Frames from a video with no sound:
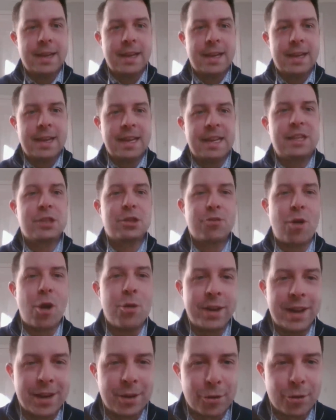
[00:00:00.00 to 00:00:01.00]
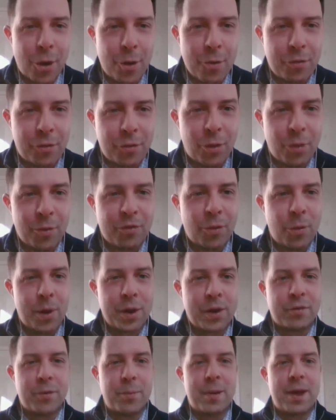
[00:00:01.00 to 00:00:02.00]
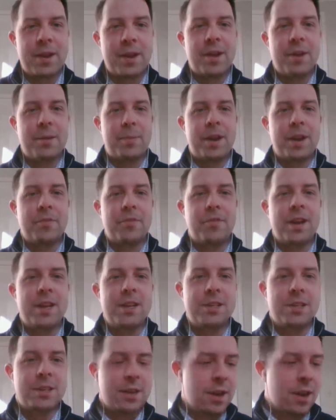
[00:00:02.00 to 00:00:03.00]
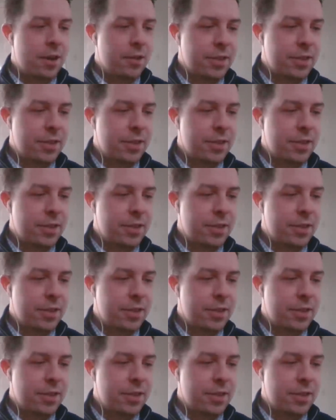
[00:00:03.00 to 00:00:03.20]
he's thrown in an old form, for want of a better phrase. And I